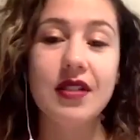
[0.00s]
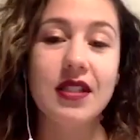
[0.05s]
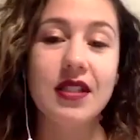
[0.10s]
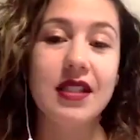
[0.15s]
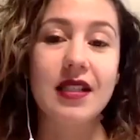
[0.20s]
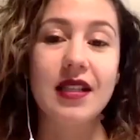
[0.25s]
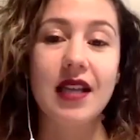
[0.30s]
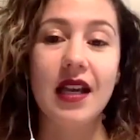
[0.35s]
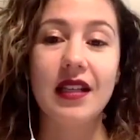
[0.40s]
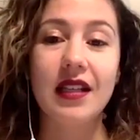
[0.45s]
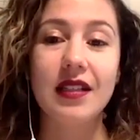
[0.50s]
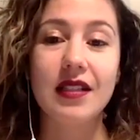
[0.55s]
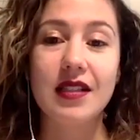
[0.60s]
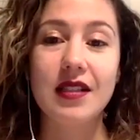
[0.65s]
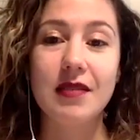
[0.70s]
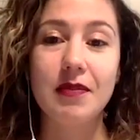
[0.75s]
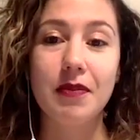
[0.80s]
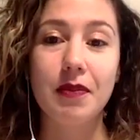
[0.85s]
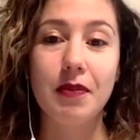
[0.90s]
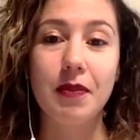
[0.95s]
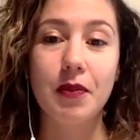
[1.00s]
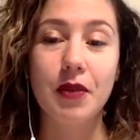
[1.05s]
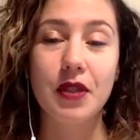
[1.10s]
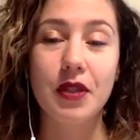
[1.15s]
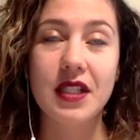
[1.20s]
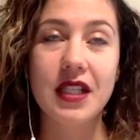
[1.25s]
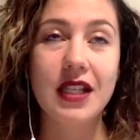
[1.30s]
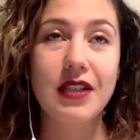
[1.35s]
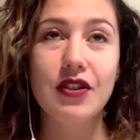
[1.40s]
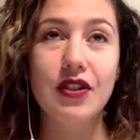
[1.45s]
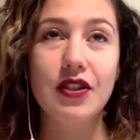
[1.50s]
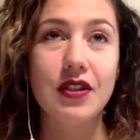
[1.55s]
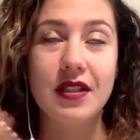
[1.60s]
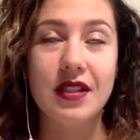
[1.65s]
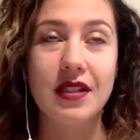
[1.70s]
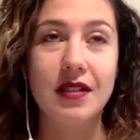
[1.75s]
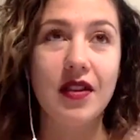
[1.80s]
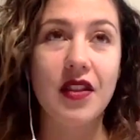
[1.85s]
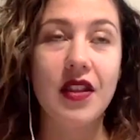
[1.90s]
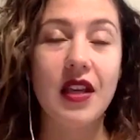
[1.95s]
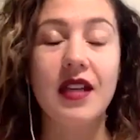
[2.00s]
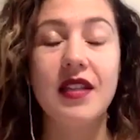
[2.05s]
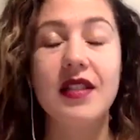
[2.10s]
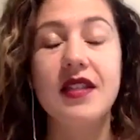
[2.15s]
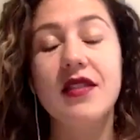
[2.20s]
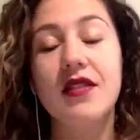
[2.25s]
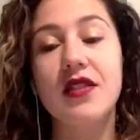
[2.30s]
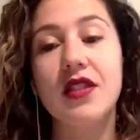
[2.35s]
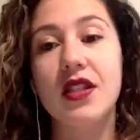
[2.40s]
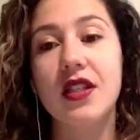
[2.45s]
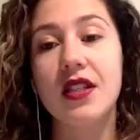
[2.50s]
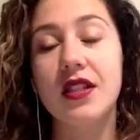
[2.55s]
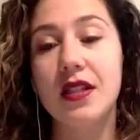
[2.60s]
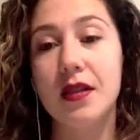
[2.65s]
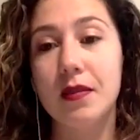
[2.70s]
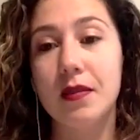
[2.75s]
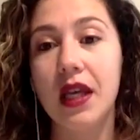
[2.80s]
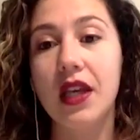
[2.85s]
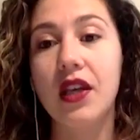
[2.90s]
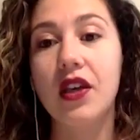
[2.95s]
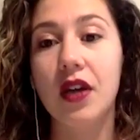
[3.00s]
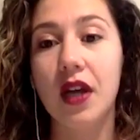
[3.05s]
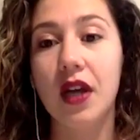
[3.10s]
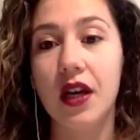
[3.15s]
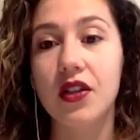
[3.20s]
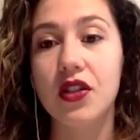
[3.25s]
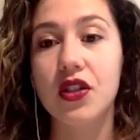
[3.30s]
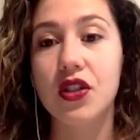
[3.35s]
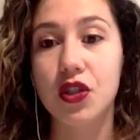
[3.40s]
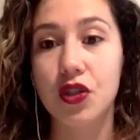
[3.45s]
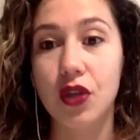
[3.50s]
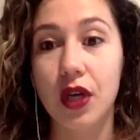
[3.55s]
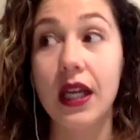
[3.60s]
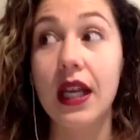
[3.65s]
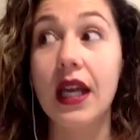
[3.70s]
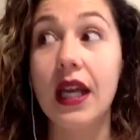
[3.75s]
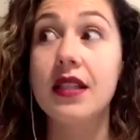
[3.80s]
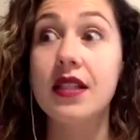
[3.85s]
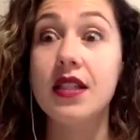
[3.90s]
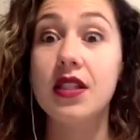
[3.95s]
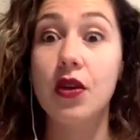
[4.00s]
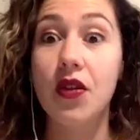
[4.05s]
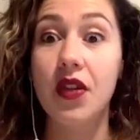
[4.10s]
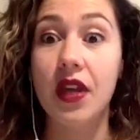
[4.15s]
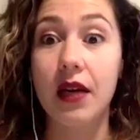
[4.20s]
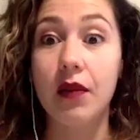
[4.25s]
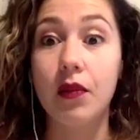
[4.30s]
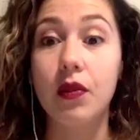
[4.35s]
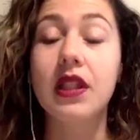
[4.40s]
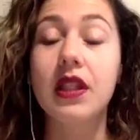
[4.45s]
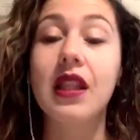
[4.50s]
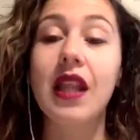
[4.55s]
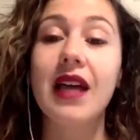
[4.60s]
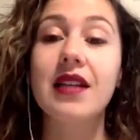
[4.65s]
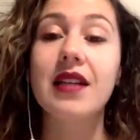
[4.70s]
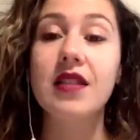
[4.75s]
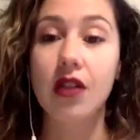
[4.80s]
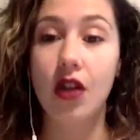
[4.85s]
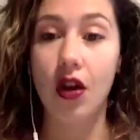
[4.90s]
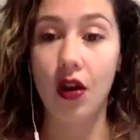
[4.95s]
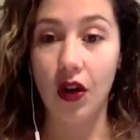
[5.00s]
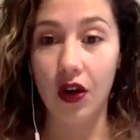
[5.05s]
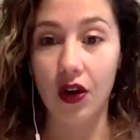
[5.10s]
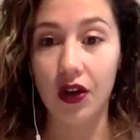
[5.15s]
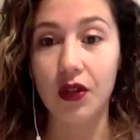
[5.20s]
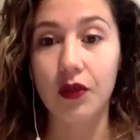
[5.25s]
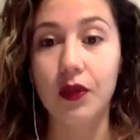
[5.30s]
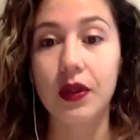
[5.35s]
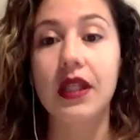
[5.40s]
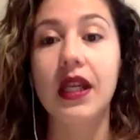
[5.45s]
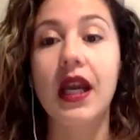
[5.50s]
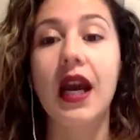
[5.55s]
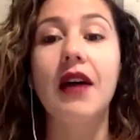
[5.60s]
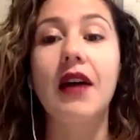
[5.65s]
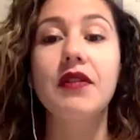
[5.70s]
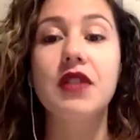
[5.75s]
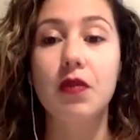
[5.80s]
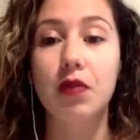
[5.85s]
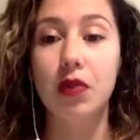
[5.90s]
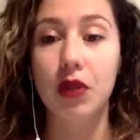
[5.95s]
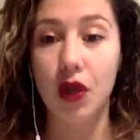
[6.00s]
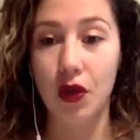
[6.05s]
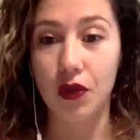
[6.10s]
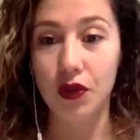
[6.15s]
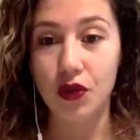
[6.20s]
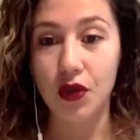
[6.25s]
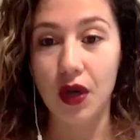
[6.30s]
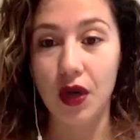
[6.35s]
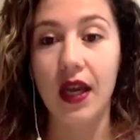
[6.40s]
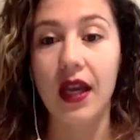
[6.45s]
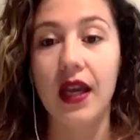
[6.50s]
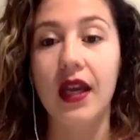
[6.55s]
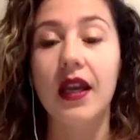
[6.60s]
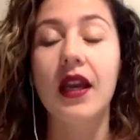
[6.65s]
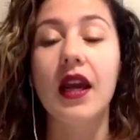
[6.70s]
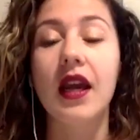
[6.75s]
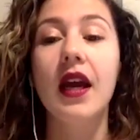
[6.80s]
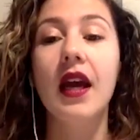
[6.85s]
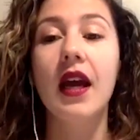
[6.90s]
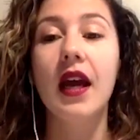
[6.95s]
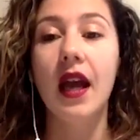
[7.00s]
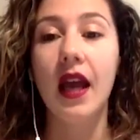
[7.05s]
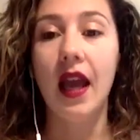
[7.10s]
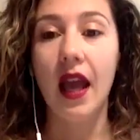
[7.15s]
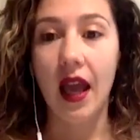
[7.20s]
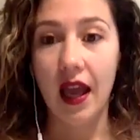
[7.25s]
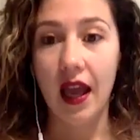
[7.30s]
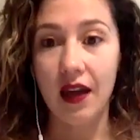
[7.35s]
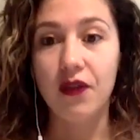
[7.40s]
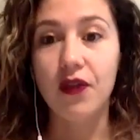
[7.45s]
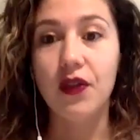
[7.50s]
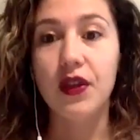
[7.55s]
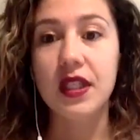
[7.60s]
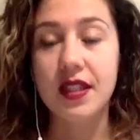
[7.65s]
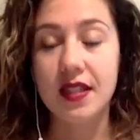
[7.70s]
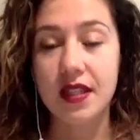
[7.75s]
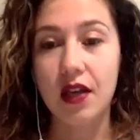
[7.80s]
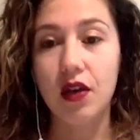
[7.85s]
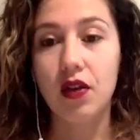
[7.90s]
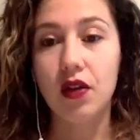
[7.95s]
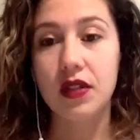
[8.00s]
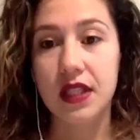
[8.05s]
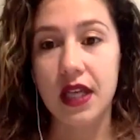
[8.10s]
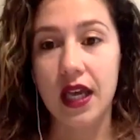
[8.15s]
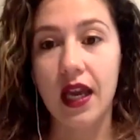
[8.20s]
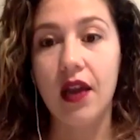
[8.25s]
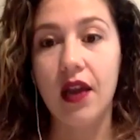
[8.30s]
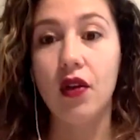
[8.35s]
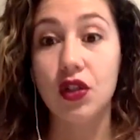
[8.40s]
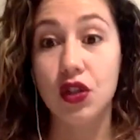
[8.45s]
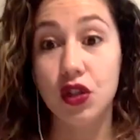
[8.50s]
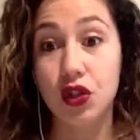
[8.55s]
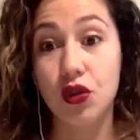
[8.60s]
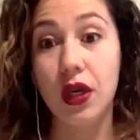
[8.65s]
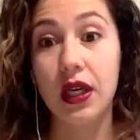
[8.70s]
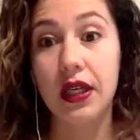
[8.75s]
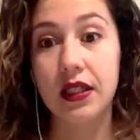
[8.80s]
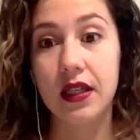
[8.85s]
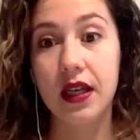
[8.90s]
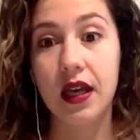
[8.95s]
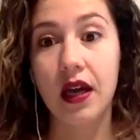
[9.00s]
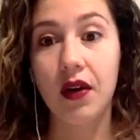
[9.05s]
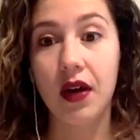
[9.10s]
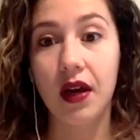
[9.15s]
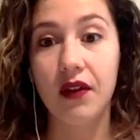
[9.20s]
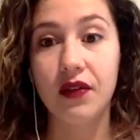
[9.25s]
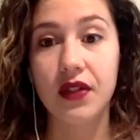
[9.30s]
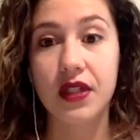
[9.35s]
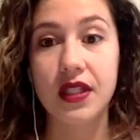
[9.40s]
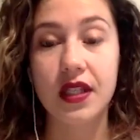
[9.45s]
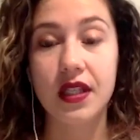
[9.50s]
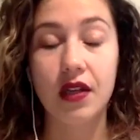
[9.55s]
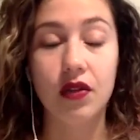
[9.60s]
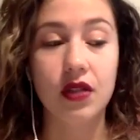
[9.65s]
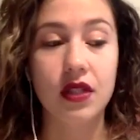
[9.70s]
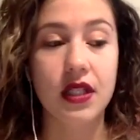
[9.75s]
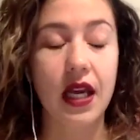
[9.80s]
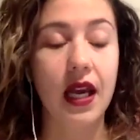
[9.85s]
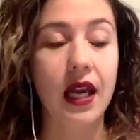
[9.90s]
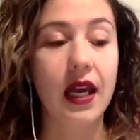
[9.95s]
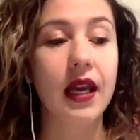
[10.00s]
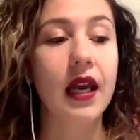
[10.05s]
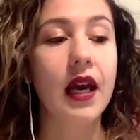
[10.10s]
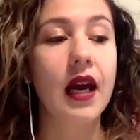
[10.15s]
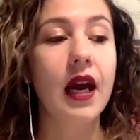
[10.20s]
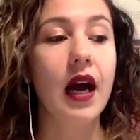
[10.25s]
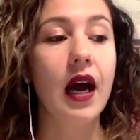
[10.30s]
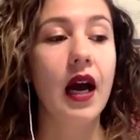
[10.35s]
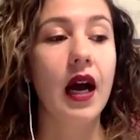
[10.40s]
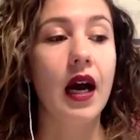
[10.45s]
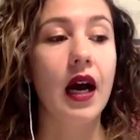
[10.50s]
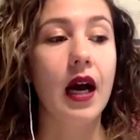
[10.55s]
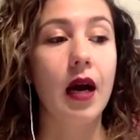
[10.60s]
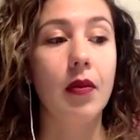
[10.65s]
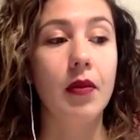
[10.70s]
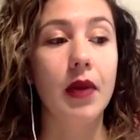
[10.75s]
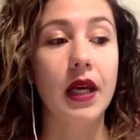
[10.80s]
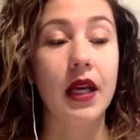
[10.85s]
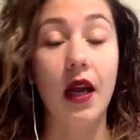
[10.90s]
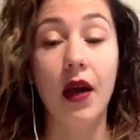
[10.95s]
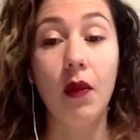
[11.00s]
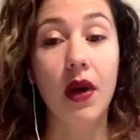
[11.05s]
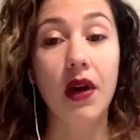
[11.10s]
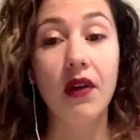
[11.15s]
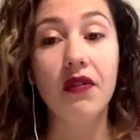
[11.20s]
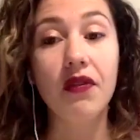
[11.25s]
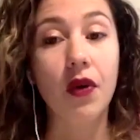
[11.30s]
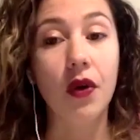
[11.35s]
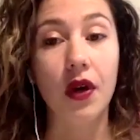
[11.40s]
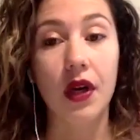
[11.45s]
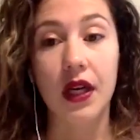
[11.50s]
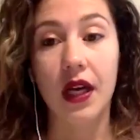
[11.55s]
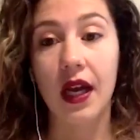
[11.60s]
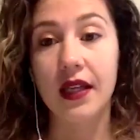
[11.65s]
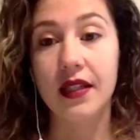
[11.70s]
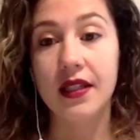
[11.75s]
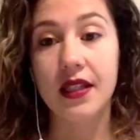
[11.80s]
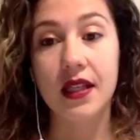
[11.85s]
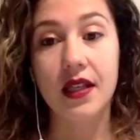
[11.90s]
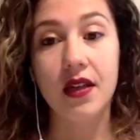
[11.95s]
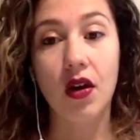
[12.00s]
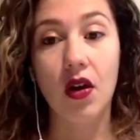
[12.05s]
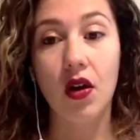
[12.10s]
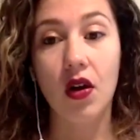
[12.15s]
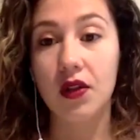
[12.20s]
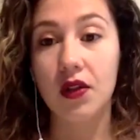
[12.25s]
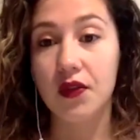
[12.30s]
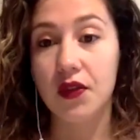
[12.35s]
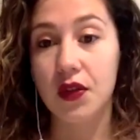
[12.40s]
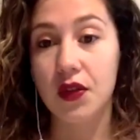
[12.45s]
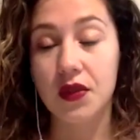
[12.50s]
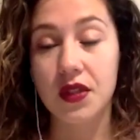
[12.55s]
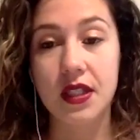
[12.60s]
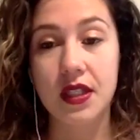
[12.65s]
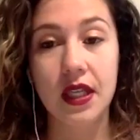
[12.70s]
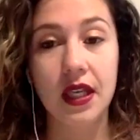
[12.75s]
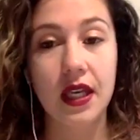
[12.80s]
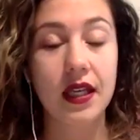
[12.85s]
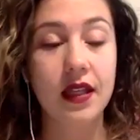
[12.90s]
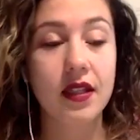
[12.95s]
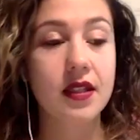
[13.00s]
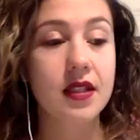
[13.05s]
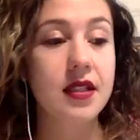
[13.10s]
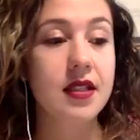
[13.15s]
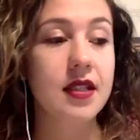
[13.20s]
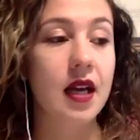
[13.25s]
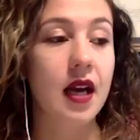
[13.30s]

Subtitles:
and procedures and things to make your hair straight and so that it would last longer. You wouldn't have to blow dry it every single day or straighten it out every single day. And I went for it. I did all of those things.